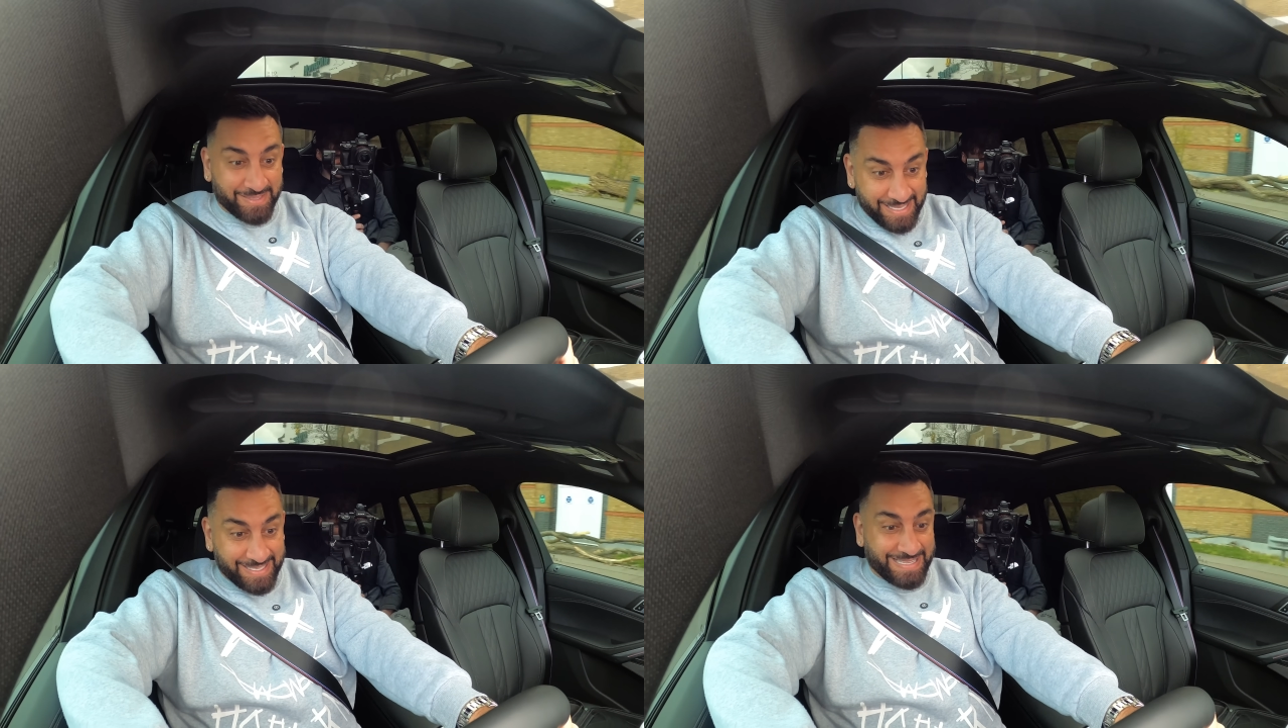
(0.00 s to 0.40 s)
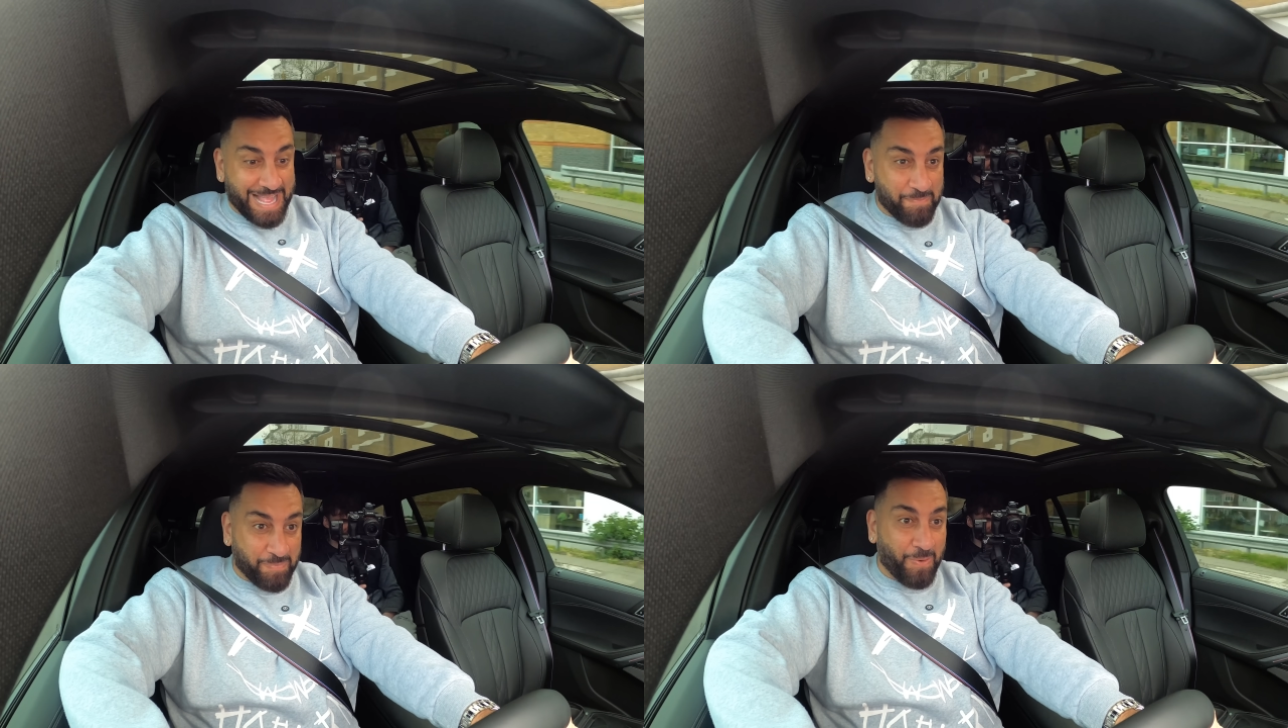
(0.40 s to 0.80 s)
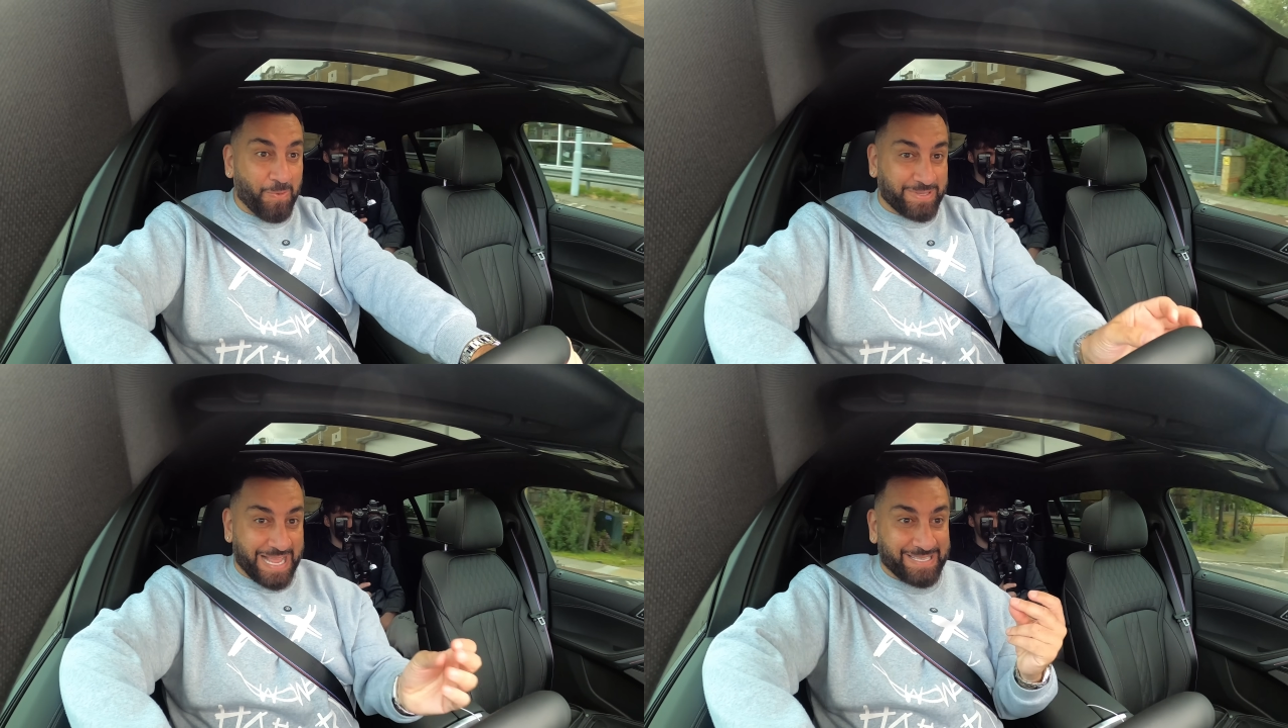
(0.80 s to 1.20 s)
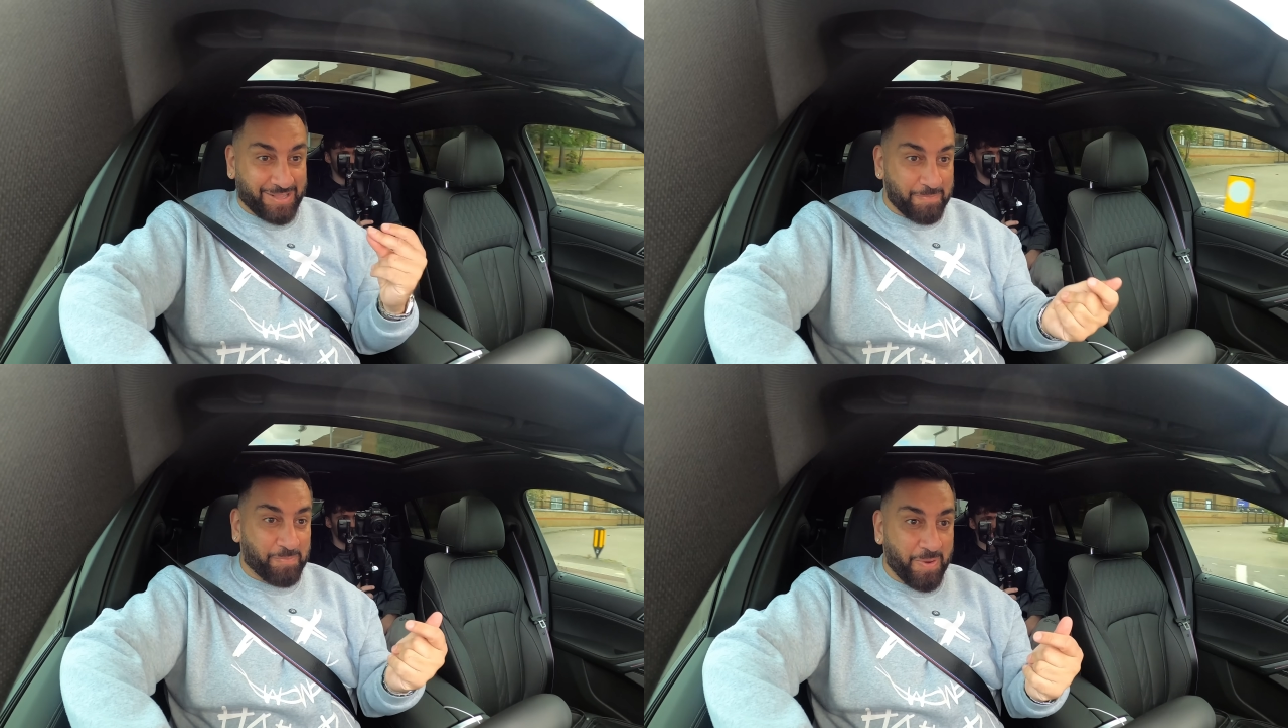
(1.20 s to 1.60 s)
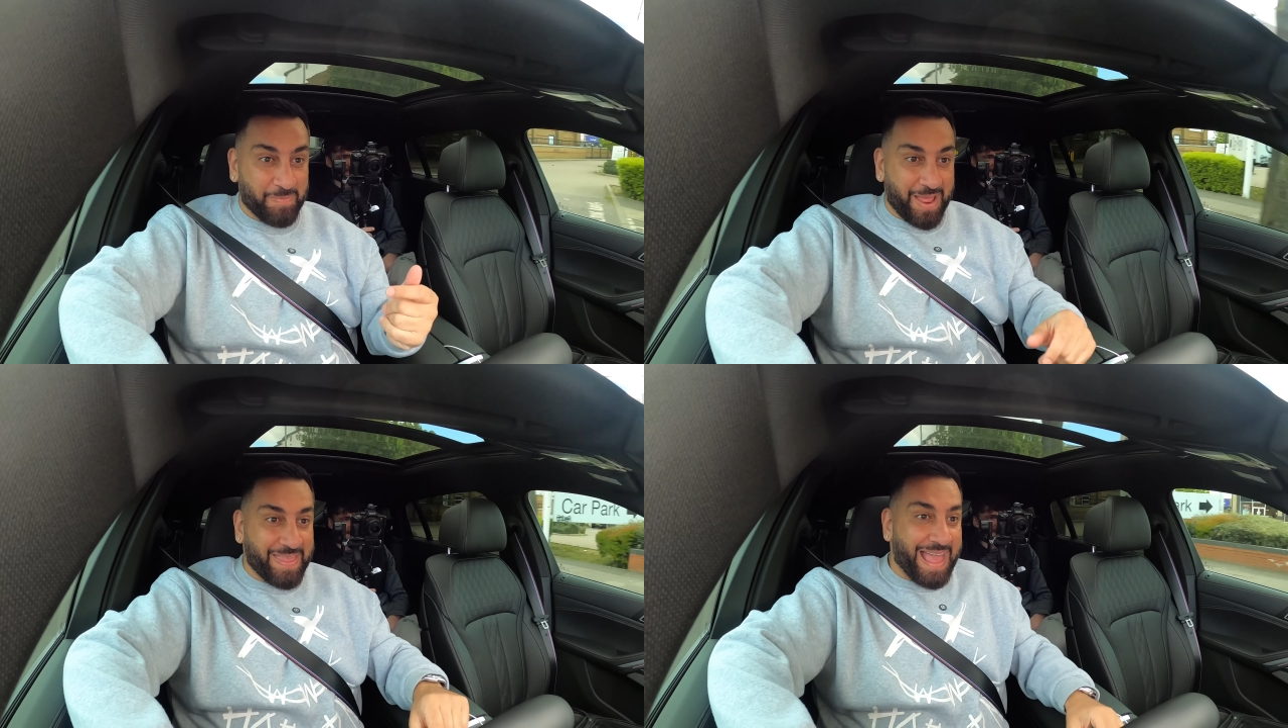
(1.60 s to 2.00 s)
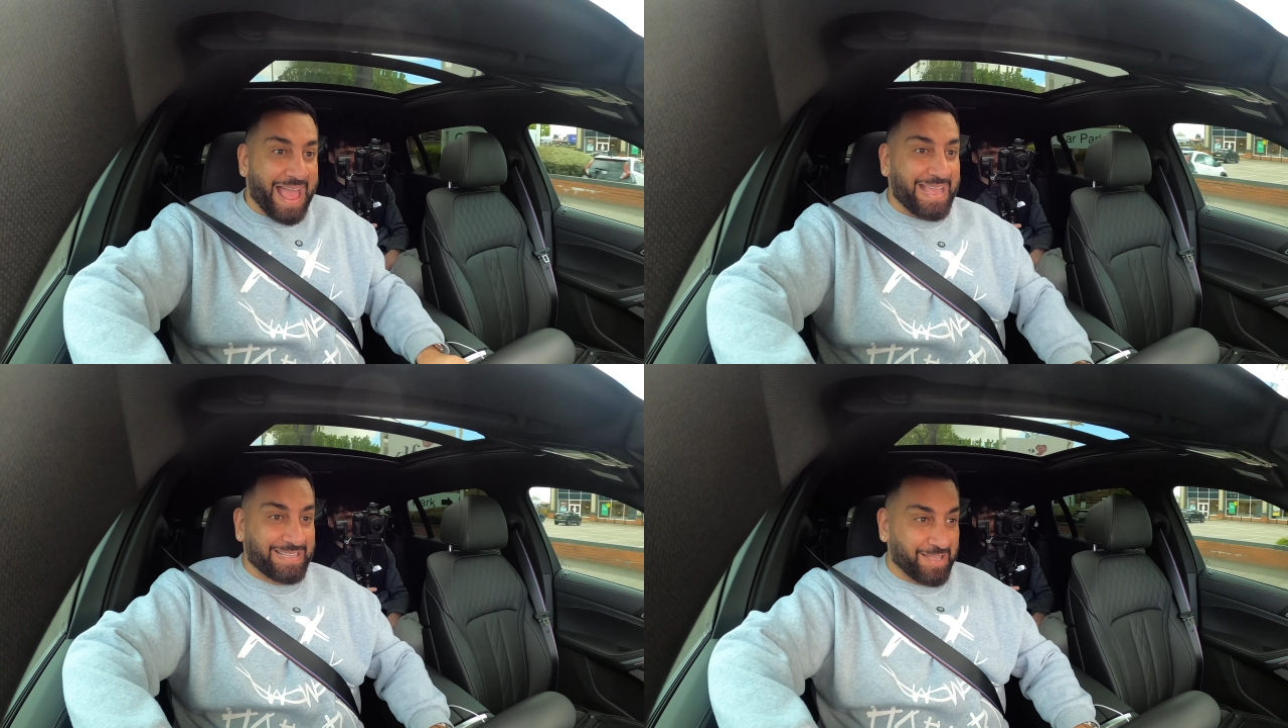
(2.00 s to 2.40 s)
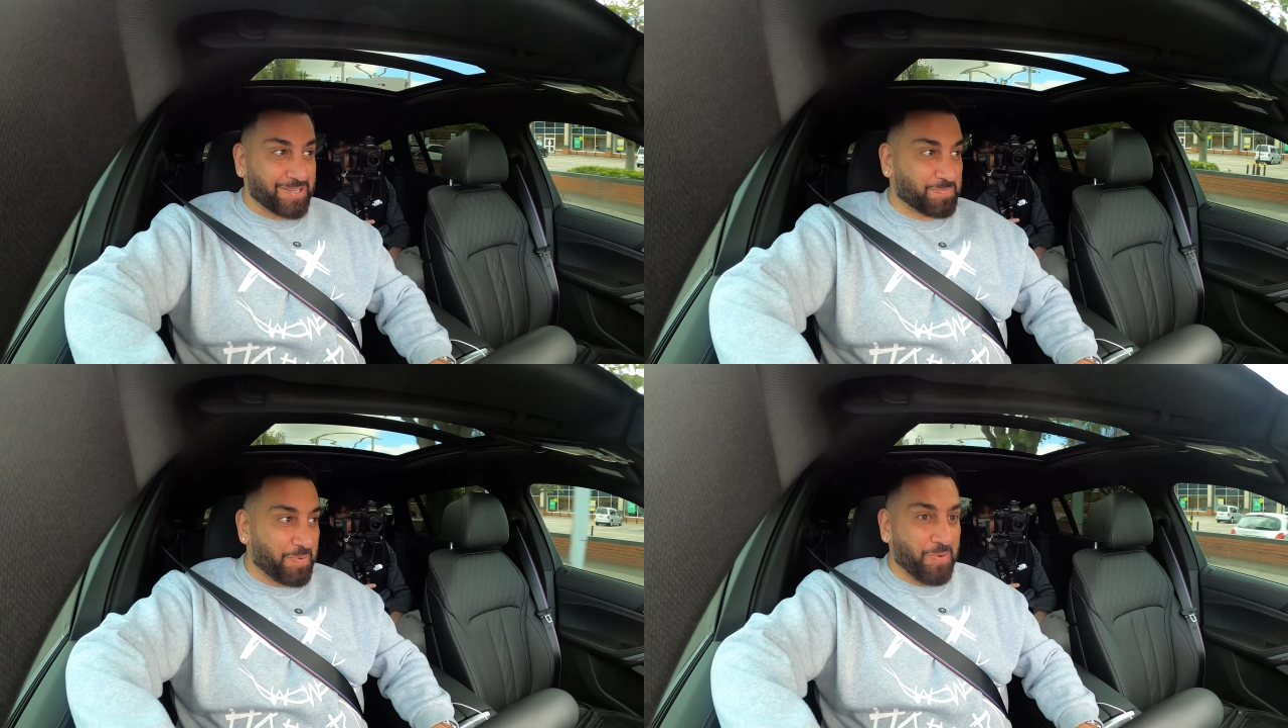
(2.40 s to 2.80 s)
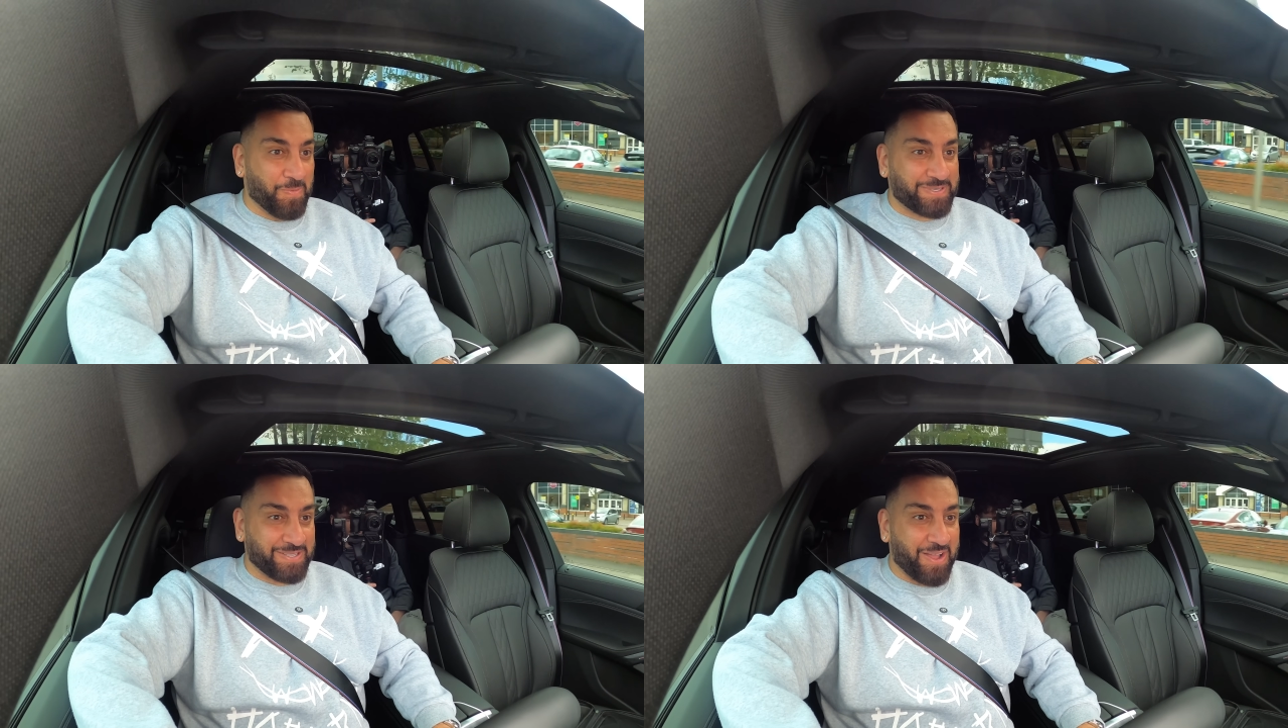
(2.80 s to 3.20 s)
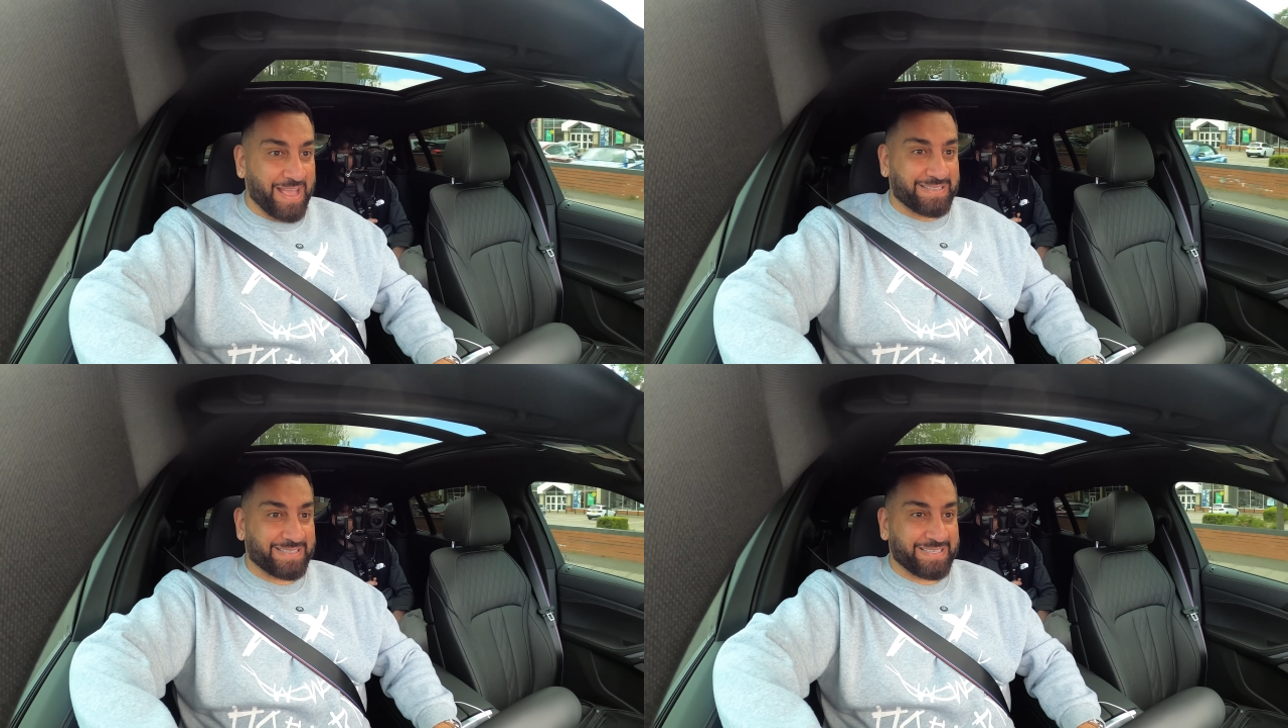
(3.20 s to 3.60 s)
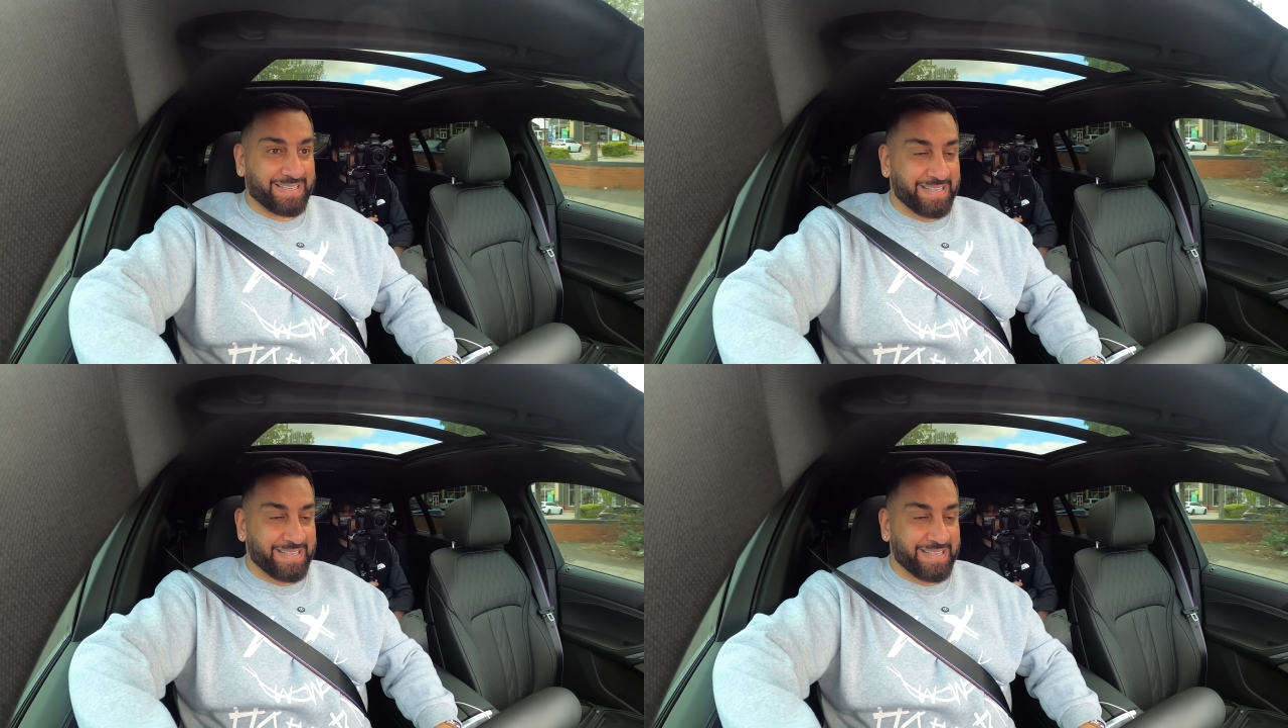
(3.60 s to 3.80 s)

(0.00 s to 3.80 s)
Listen, that pull, that's like boom, like that. It does pull, it's nice.